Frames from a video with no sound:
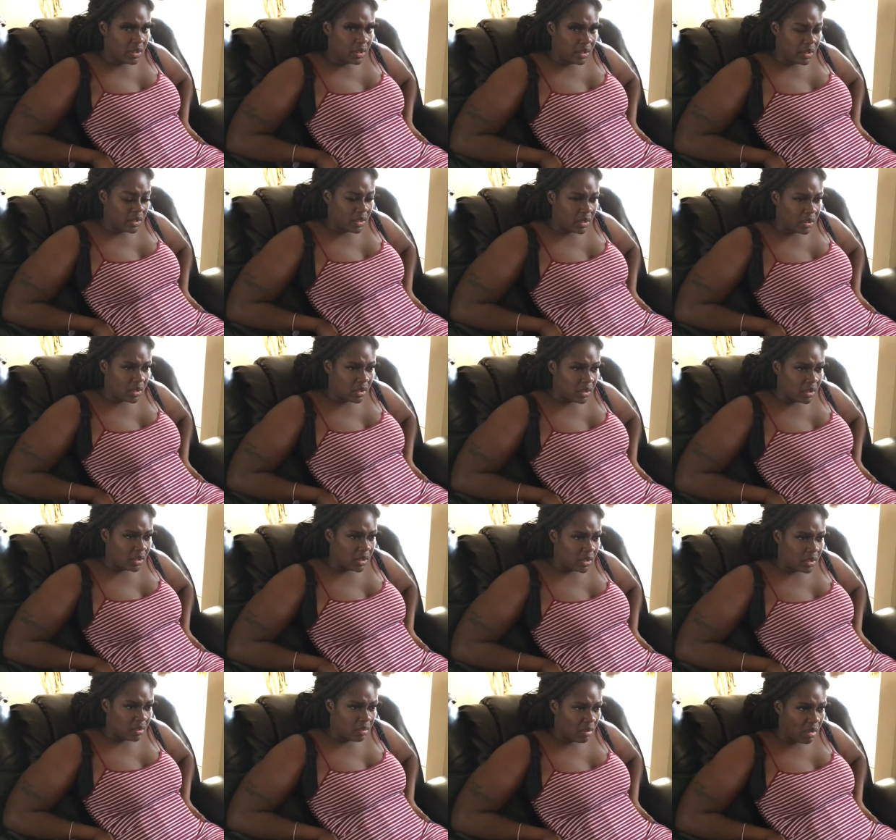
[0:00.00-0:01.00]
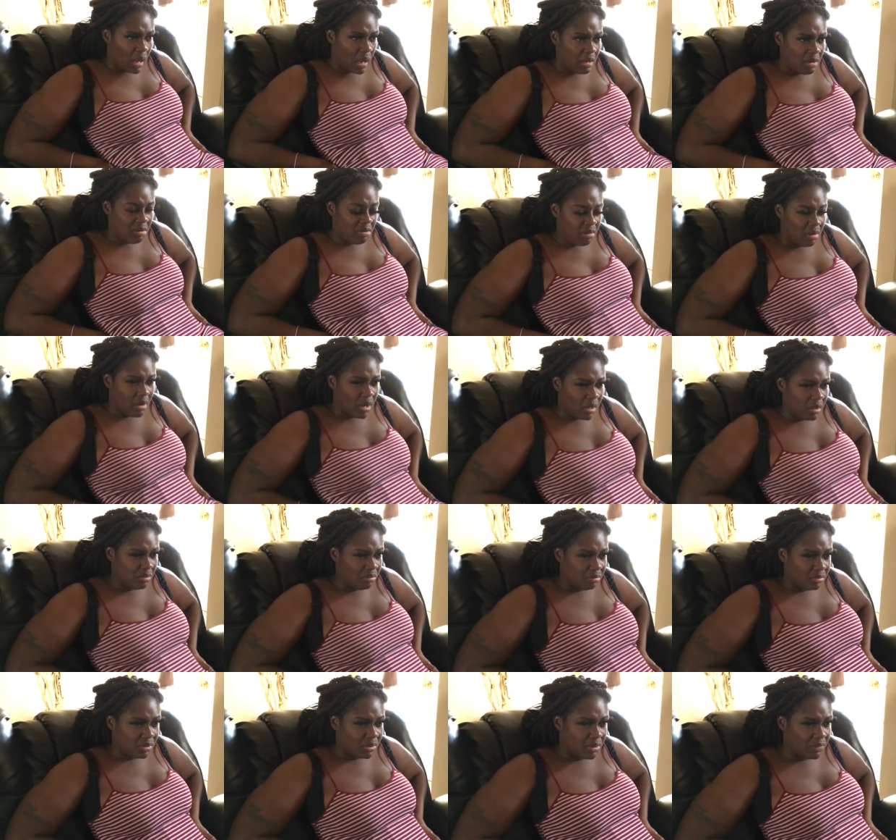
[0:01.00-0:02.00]
And I don't I
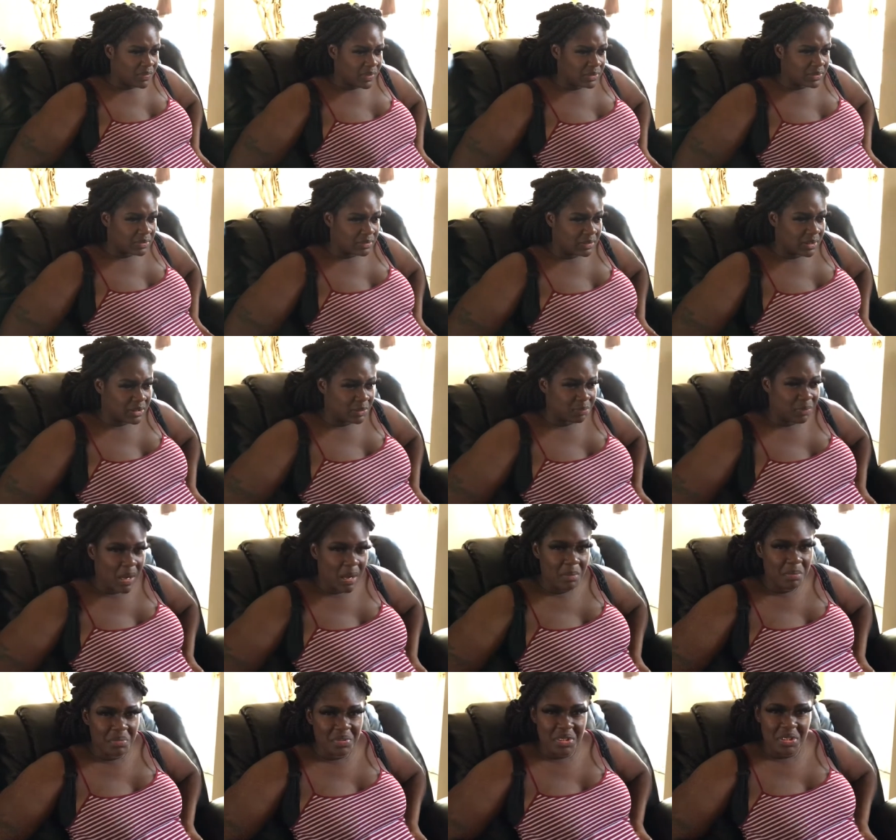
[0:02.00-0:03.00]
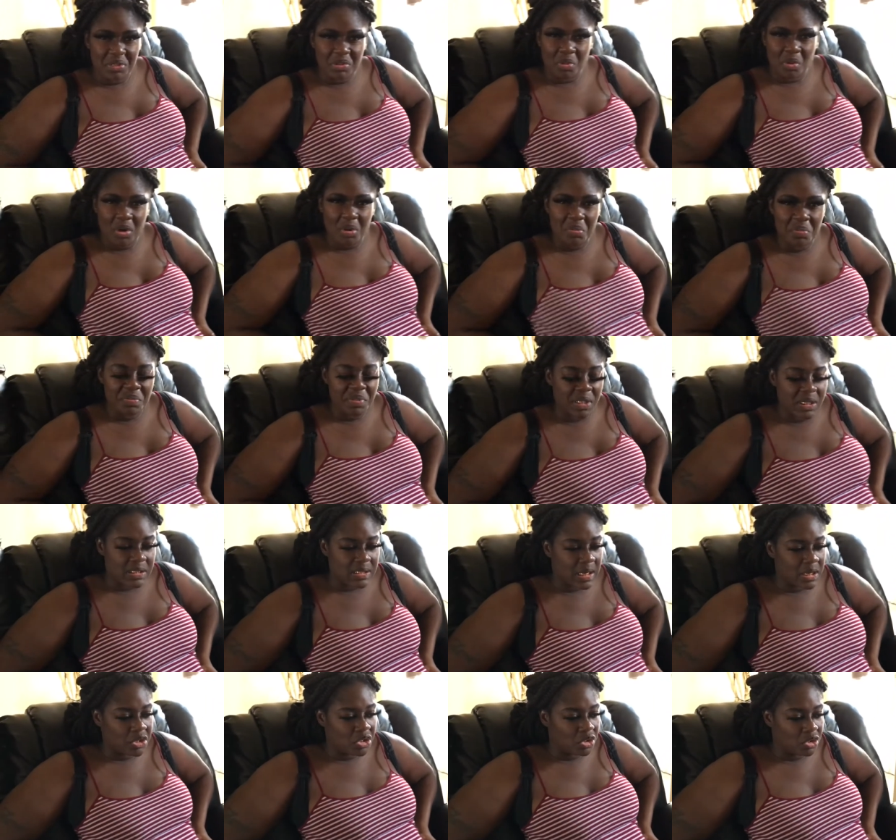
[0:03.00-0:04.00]
don't know if that's that's probably normal
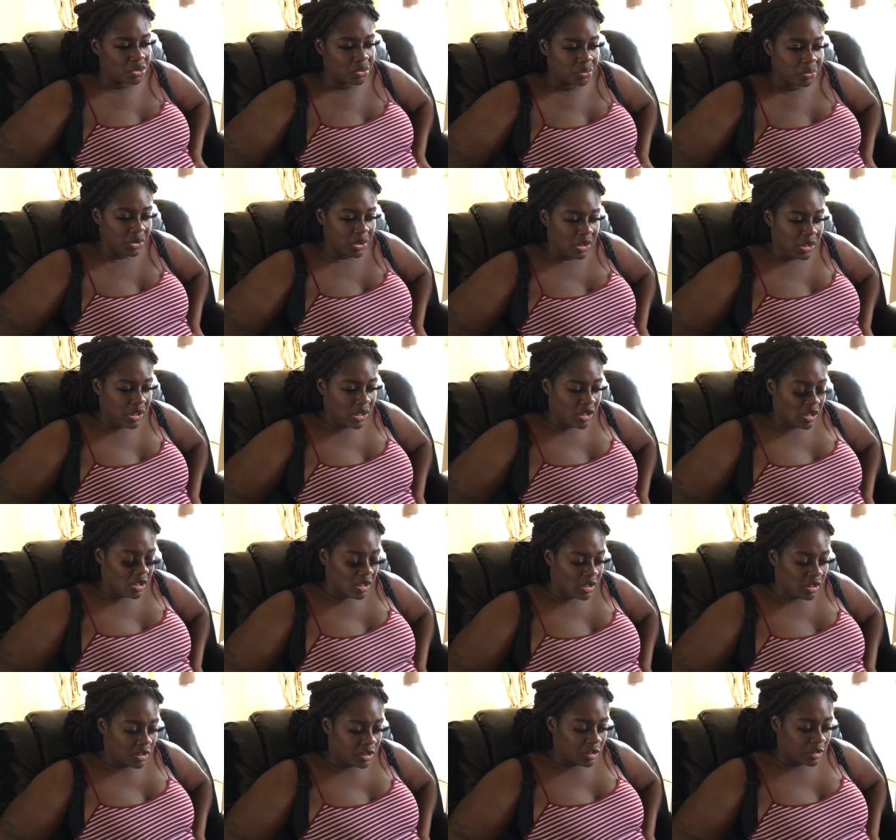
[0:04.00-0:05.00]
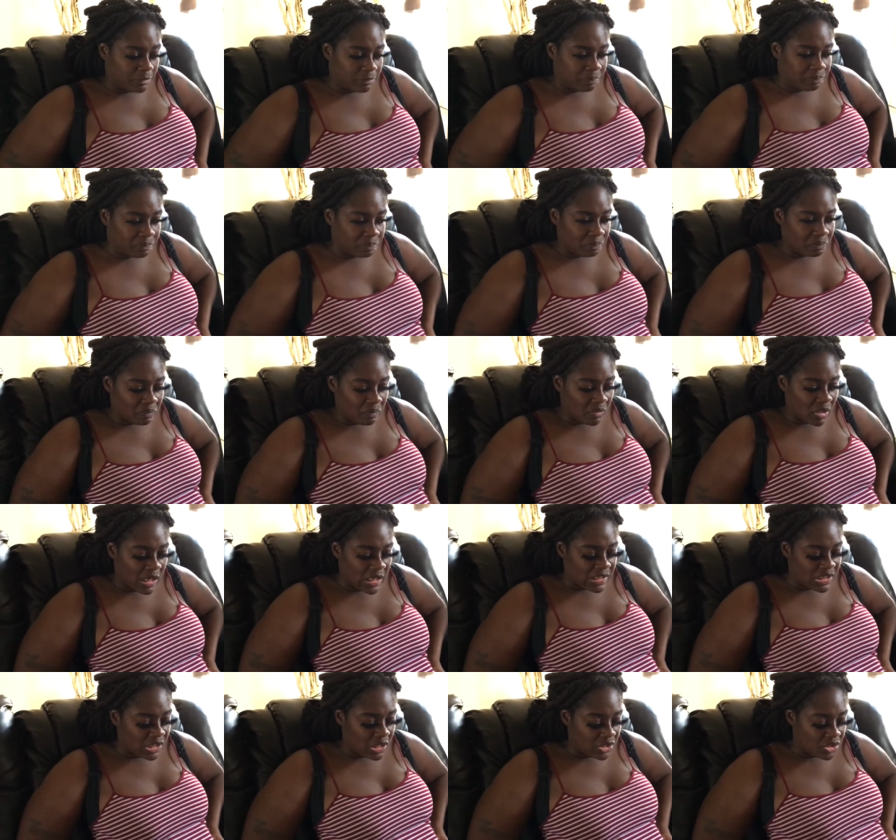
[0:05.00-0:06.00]
because I know um
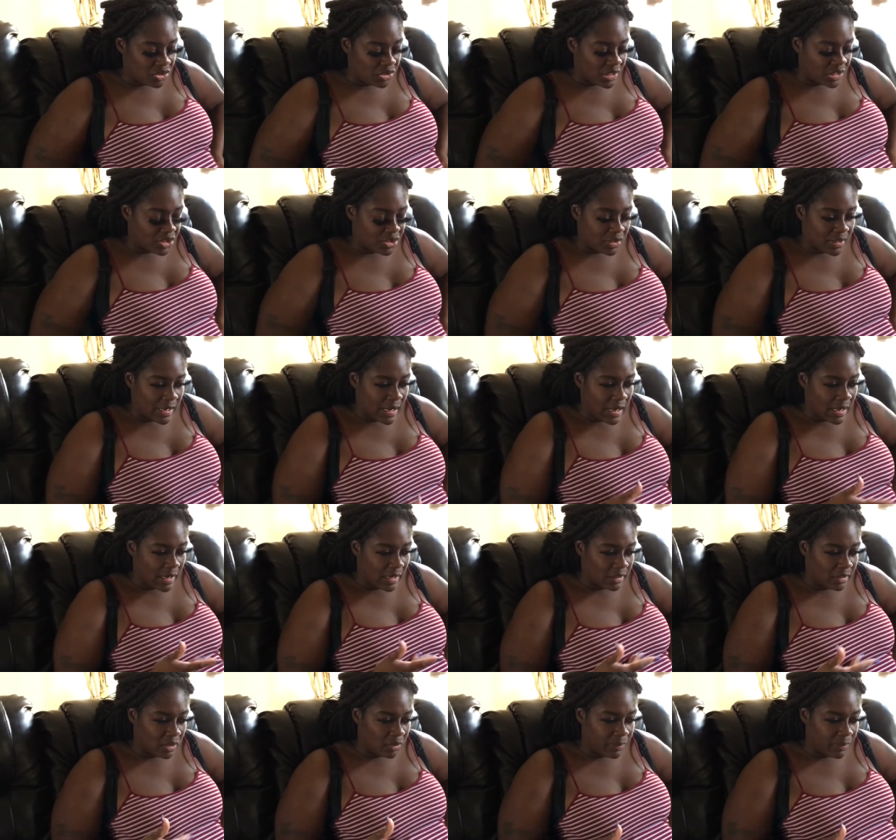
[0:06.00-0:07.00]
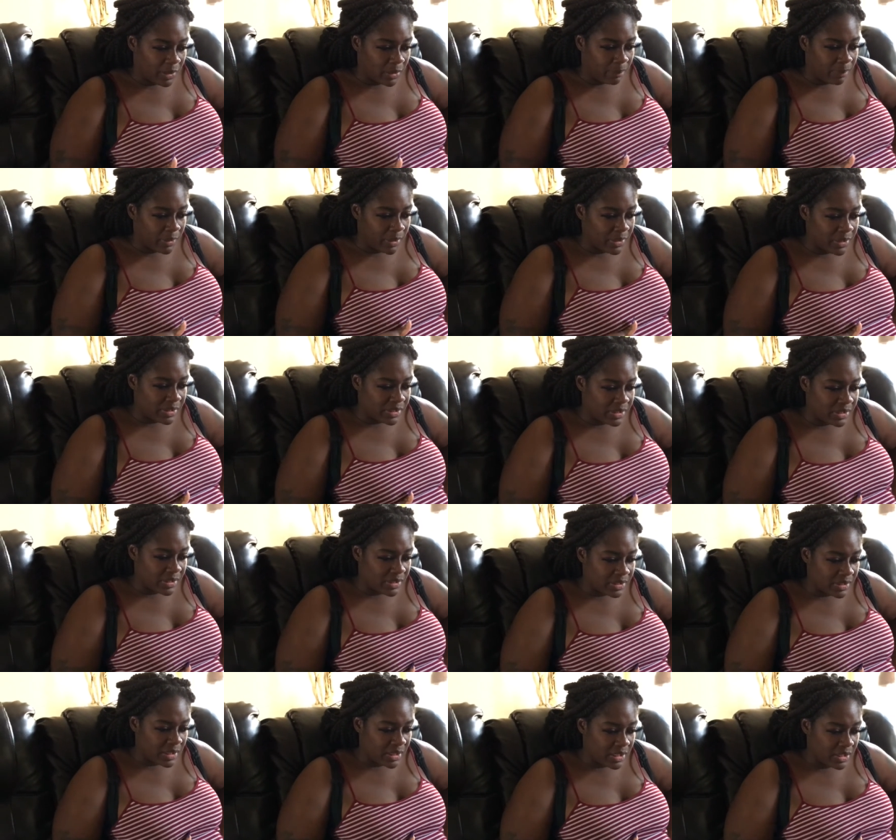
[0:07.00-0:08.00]
it tells you that you'll have a little bit of burning
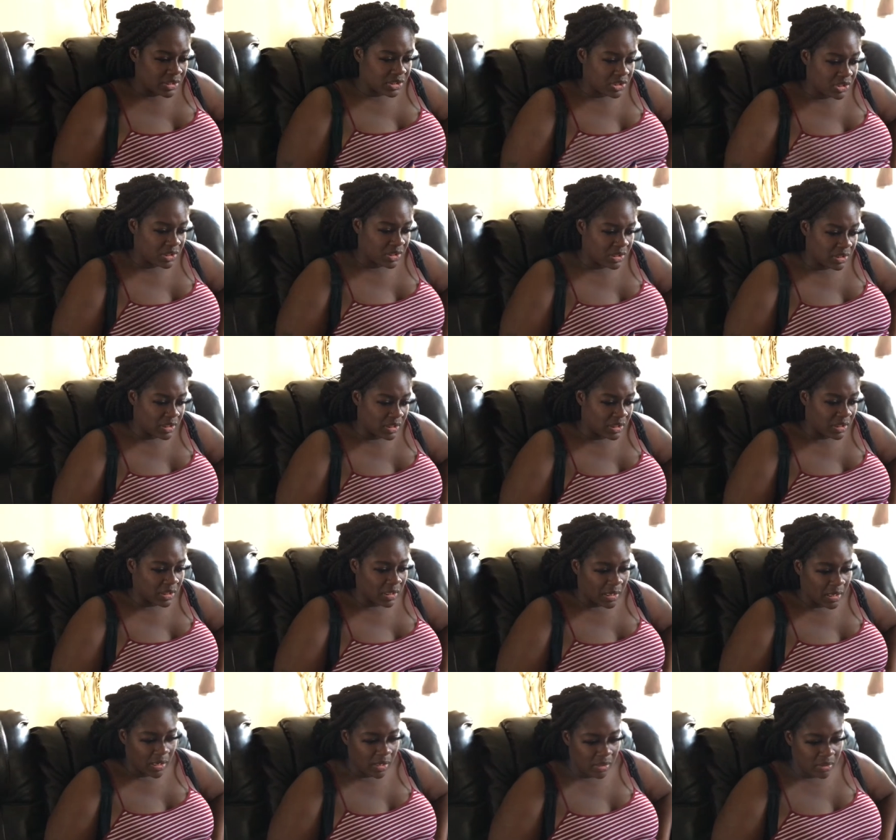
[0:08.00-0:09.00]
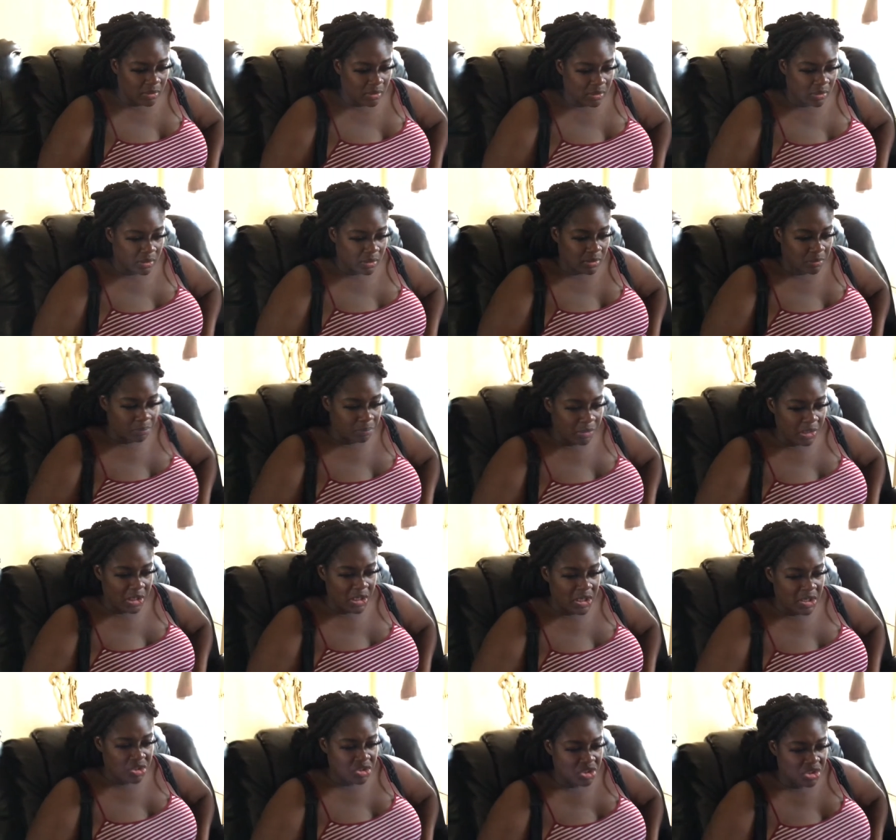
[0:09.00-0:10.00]
sensation, like um
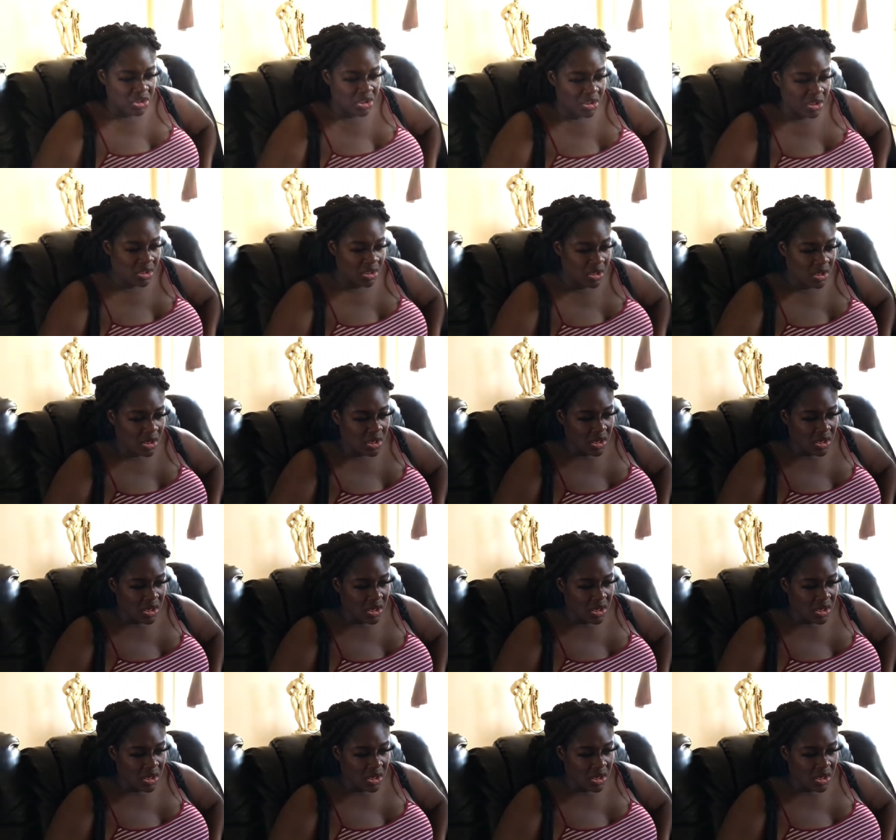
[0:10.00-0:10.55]
itchy